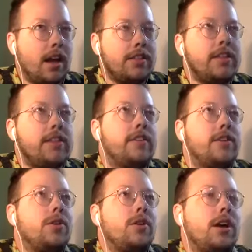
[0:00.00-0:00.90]
I think
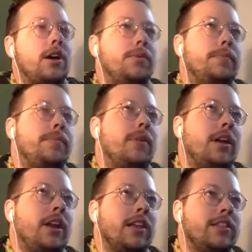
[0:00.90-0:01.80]
so. Um,
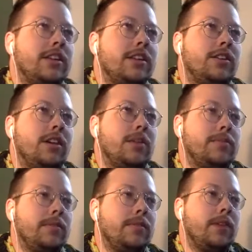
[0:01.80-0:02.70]
and I think
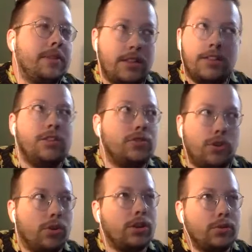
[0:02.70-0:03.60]
I'm I mean, I think you're
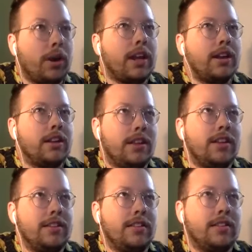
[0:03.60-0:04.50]
totally right in that
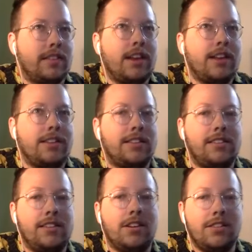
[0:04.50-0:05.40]
it's exciting to
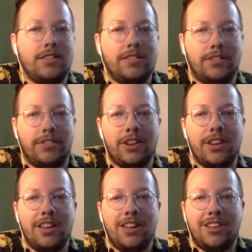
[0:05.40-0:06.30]
see all these different
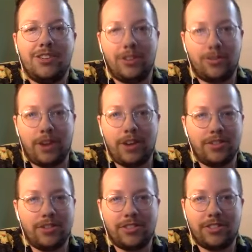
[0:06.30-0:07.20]
trans
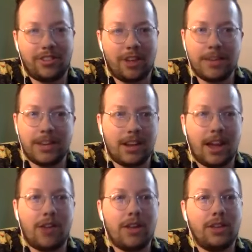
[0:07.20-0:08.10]
writers coming
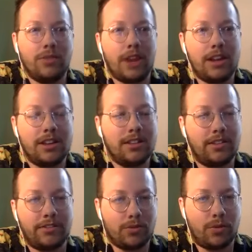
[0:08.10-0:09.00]
now and writing in
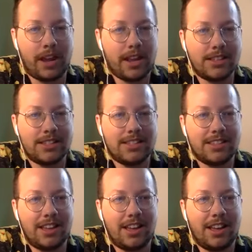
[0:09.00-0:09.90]
different ways
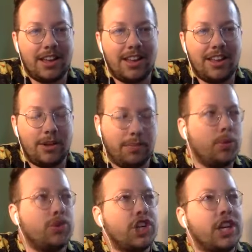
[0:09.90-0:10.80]
uh, and
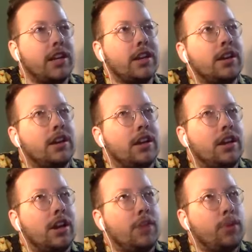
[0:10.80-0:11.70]
approaching
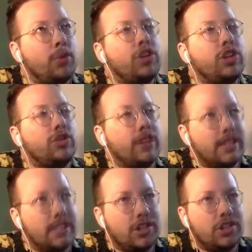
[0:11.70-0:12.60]
approaching
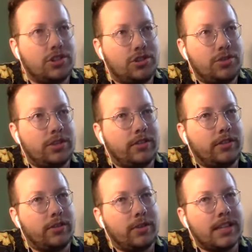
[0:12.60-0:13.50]
transition too in
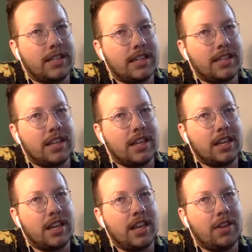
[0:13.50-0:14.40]
different ways, I
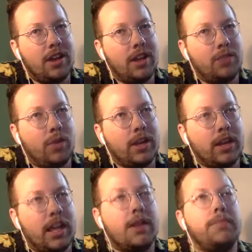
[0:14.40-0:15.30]
think, and and what
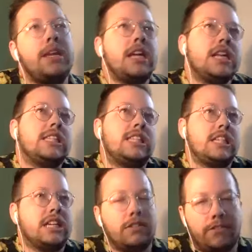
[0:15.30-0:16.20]
it can mean and
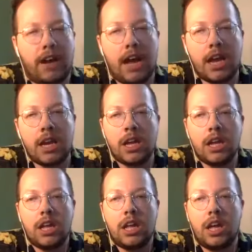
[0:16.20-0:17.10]
signify
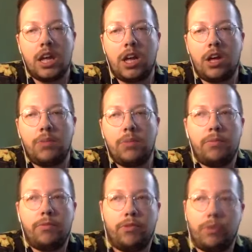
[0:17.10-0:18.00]
um,
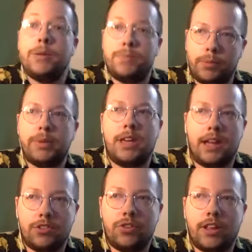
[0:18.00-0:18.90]
for people
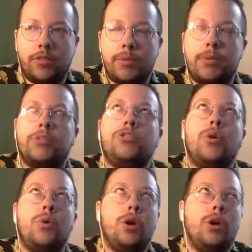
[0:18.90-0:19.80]
beyond trans people.
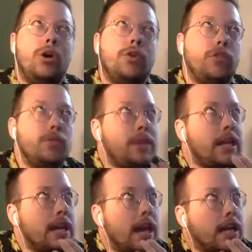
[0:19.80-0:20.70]
So for
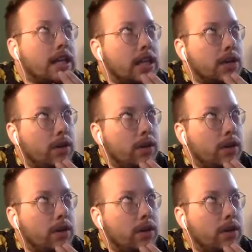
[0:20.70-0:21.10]
me, I think